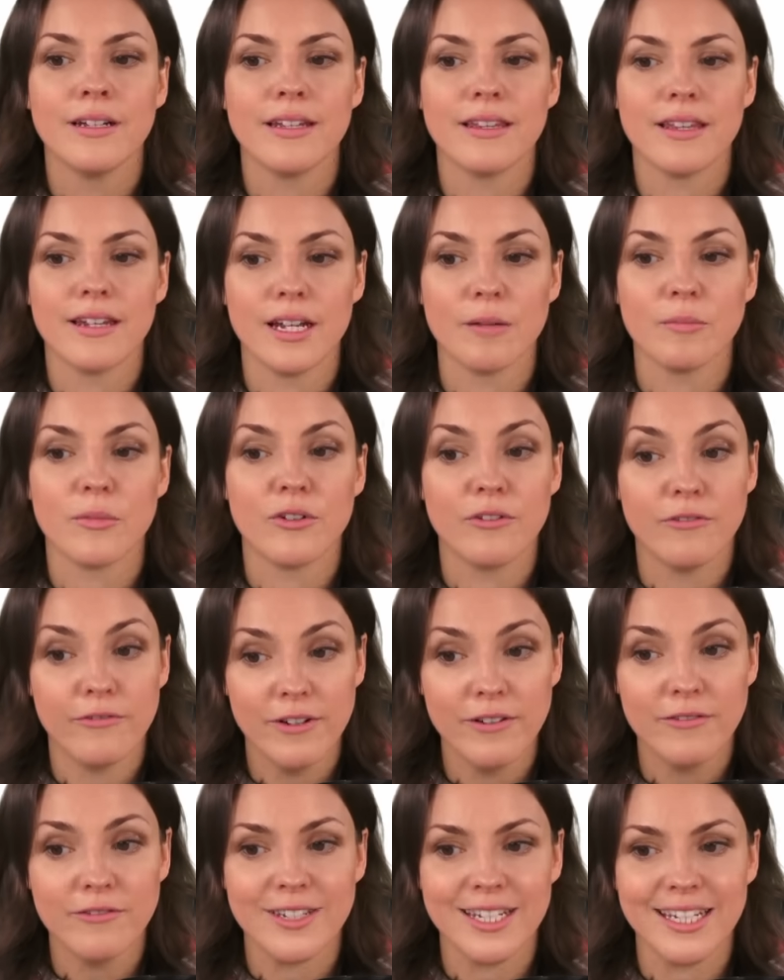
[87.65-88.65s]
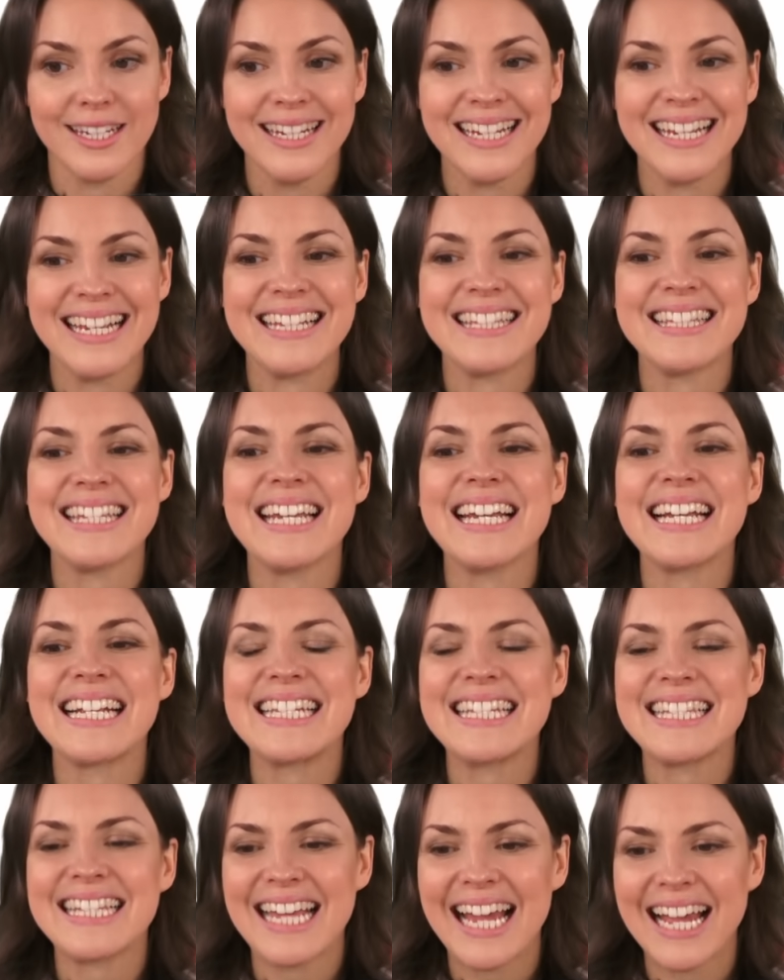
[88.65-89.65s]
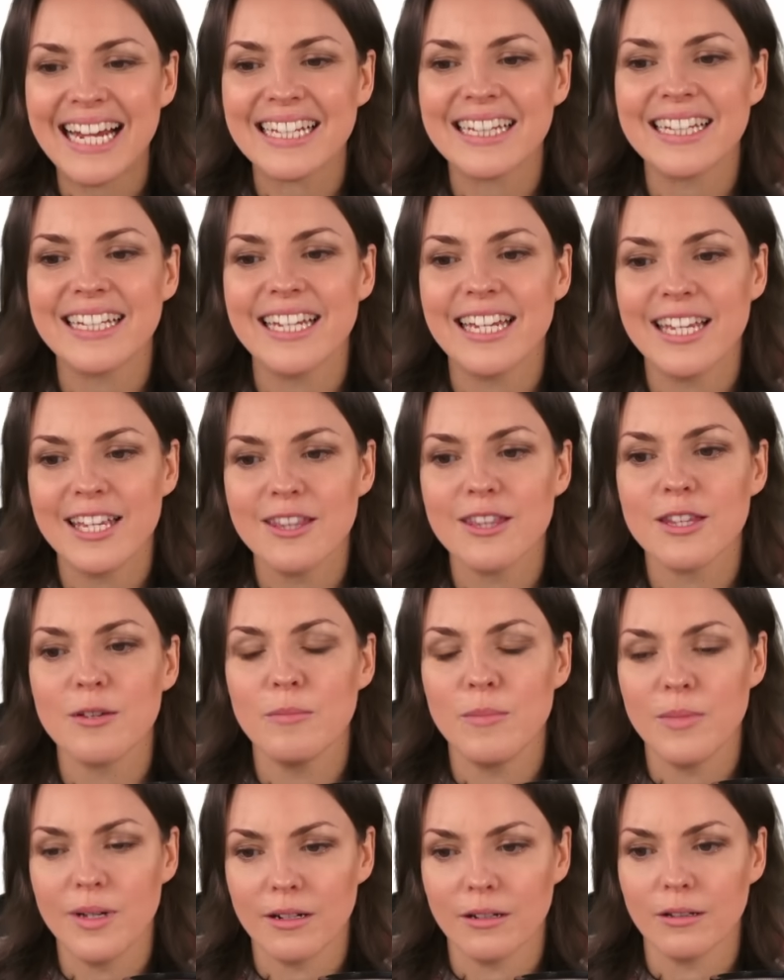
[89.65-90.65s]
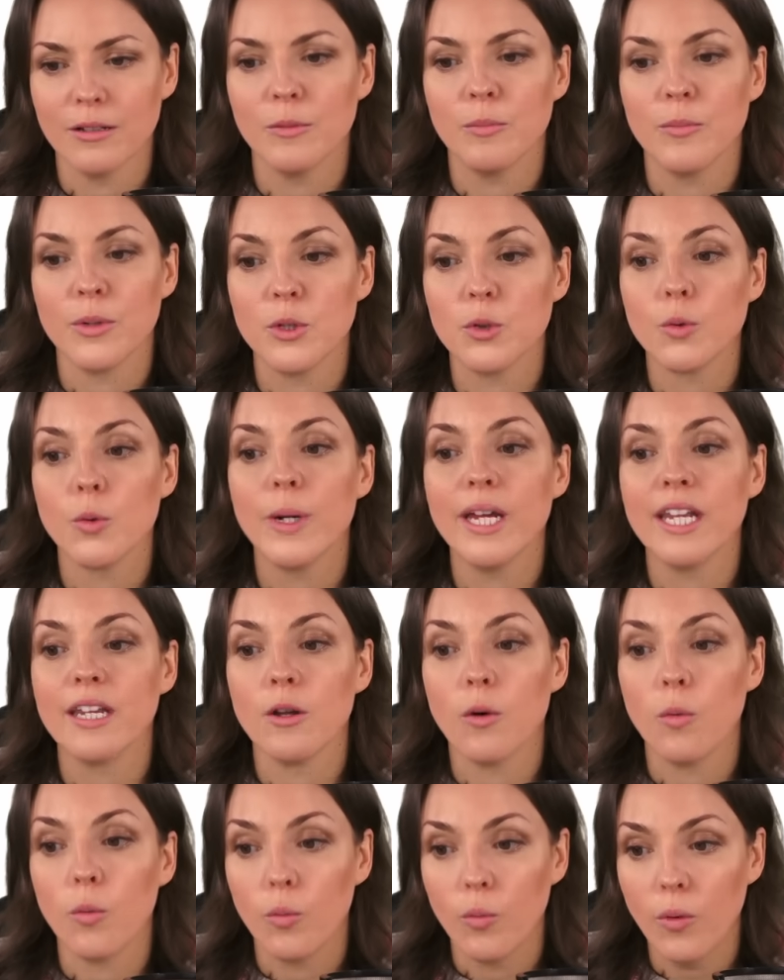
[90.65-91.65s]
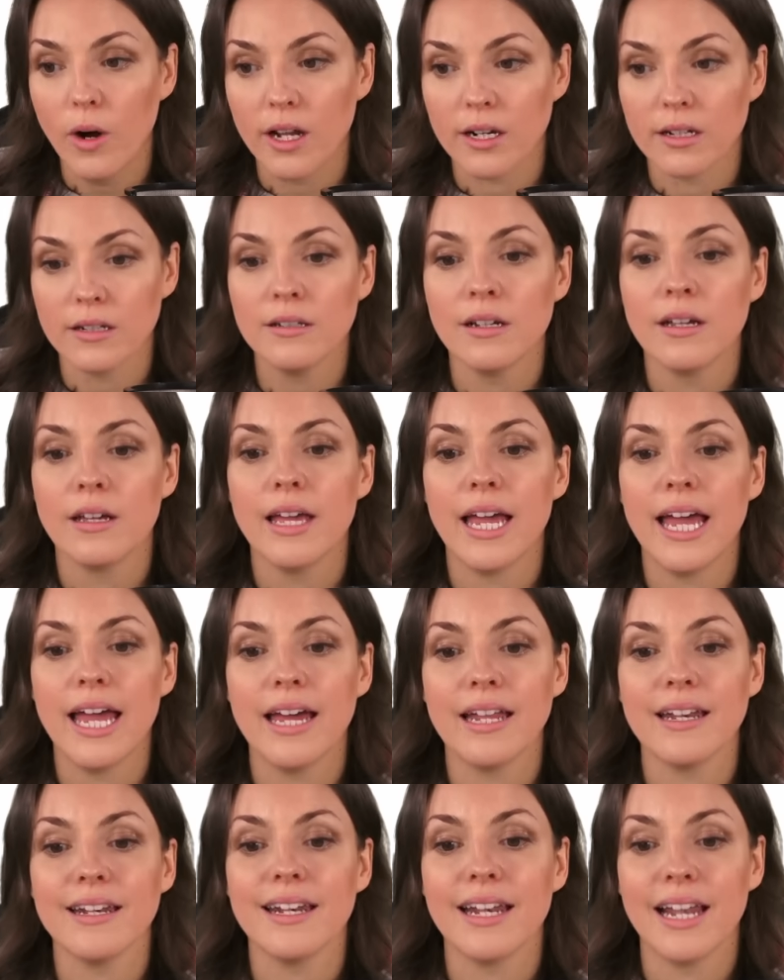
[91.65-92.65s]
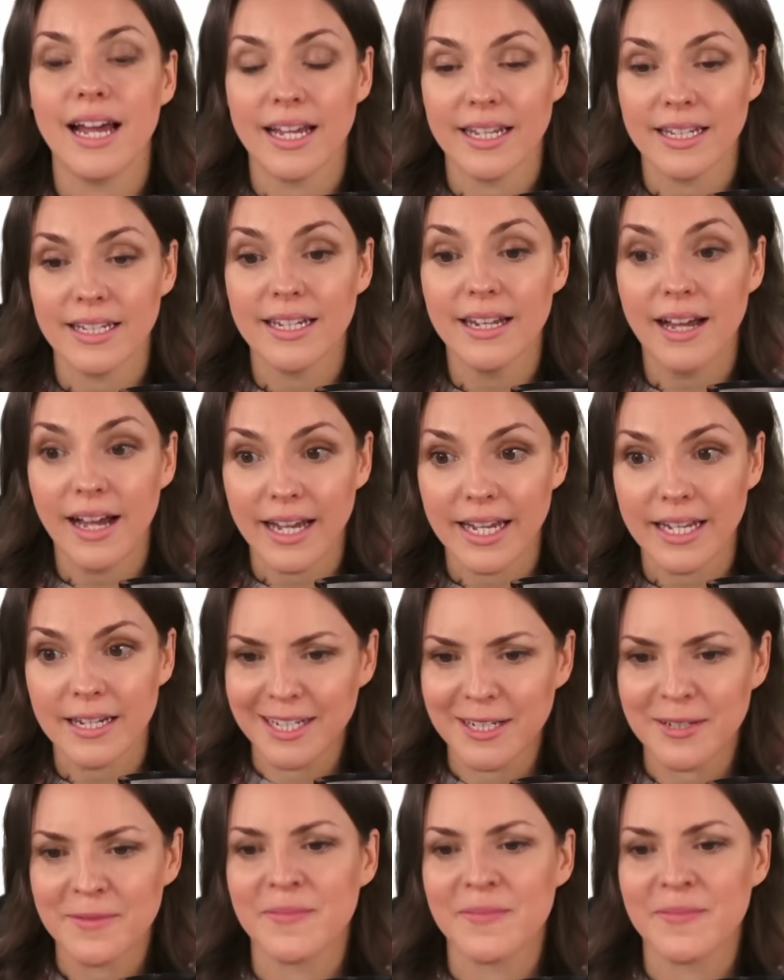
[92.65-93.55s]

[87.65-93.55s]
The number 50 is exactly in the middle between 1 and 99.